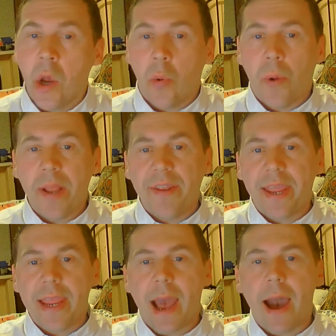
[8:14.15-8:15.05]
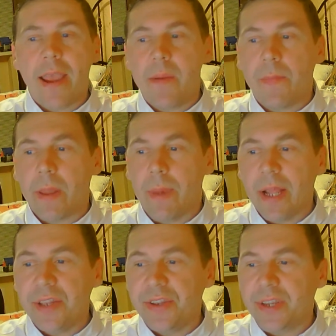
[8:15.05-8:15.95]
When they are
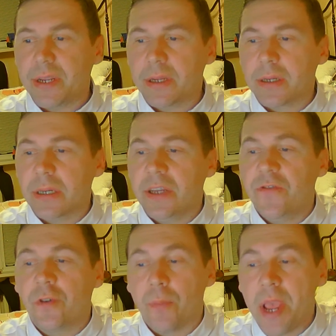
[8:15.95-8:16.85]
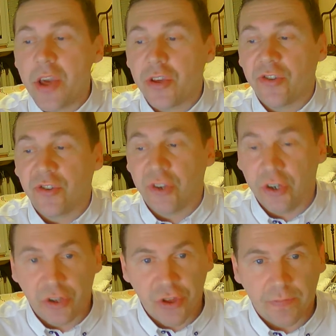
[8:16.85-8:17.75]
implementing information
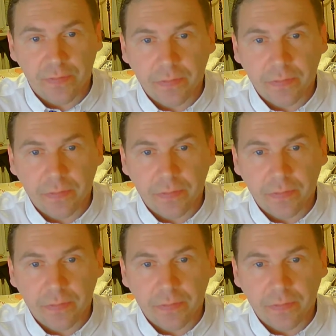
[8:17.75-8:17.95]
search,